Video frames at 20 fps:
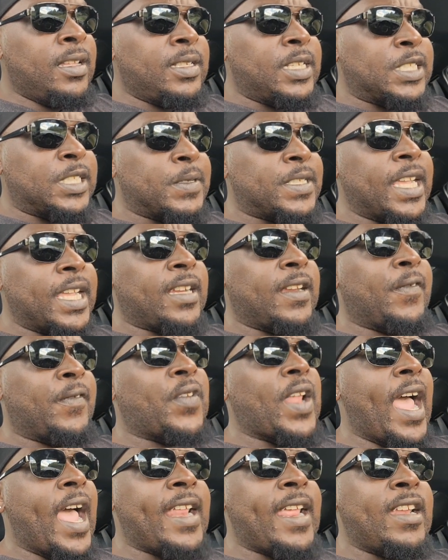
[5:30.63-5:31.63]
this particular
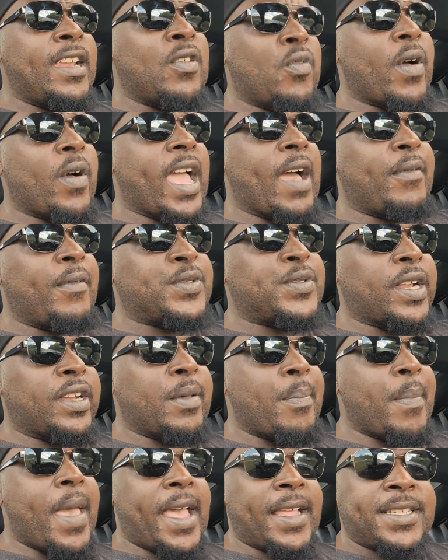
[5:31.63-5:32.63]
flight anyway, I was trying
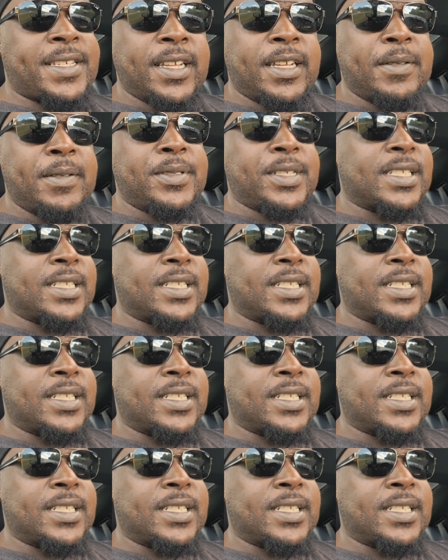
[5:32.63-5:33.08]
to match up